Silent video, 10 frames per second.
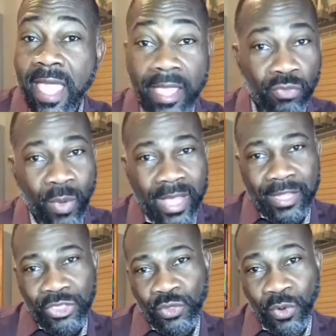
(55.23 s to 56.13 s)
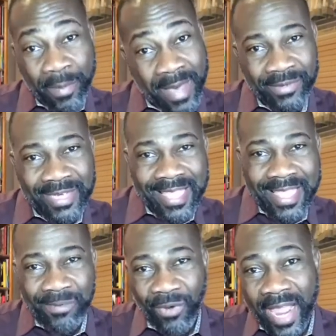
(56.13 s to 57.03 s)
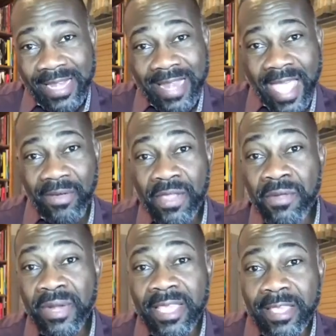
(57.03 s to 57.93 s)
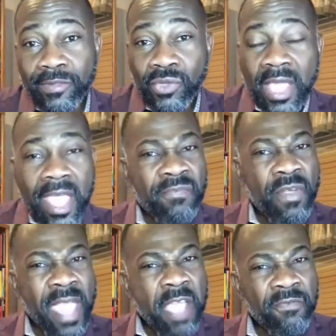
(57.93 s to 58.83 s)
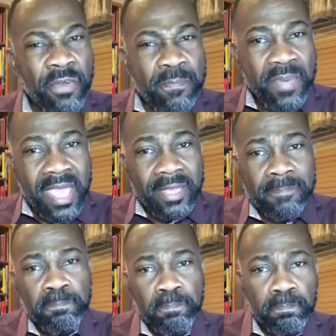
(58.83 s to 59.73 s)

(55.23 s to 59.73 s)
as well as you are about to eat right now. Here it is. Have you ever been